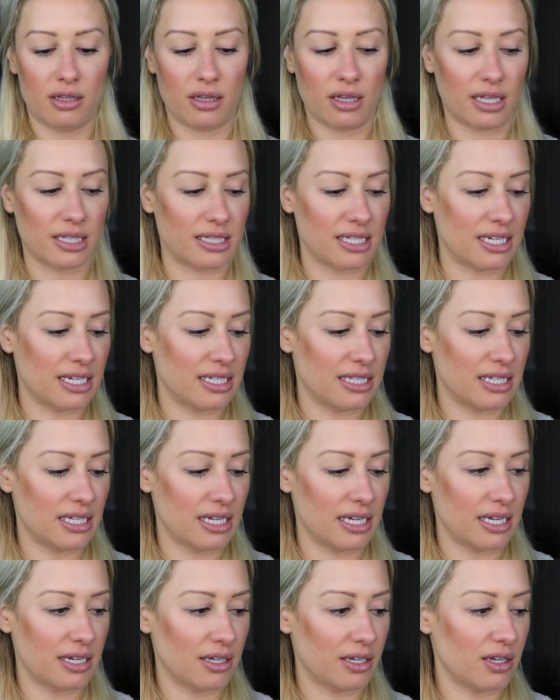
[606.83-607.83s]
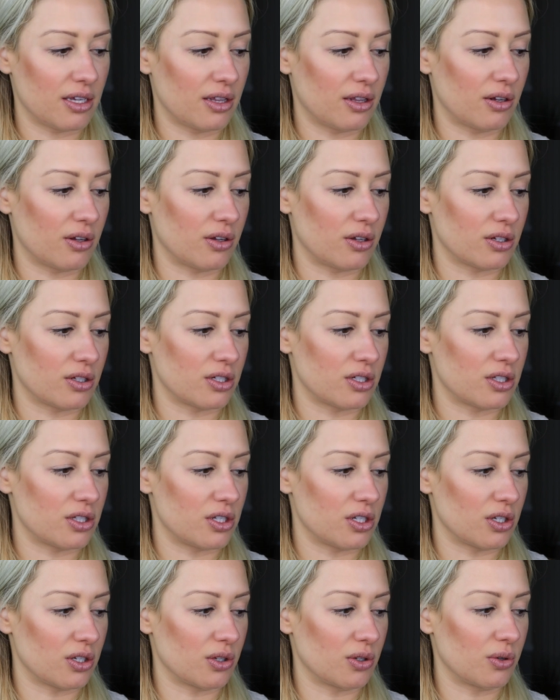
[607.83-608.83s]
that's easy. Either you can just
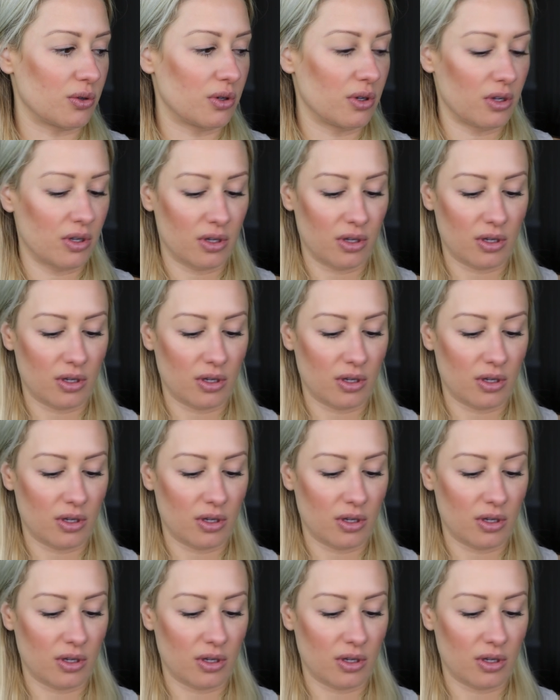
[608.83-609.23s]
do